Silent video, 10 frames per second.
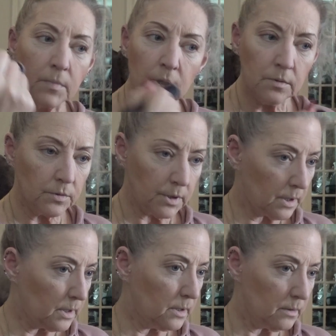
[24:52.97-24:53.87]

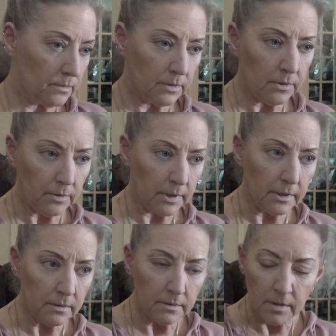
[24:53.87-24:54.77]
Okay,
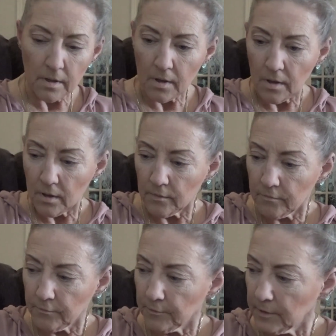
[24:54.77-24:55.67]
alright.
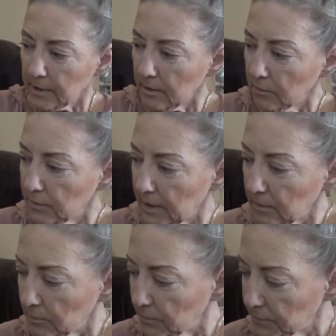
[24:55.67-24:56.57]
for now,
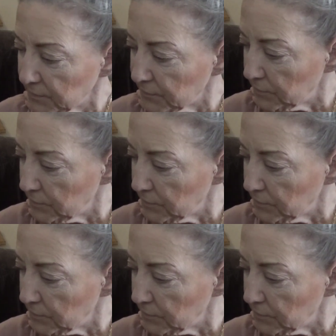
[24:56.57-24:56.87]
that looks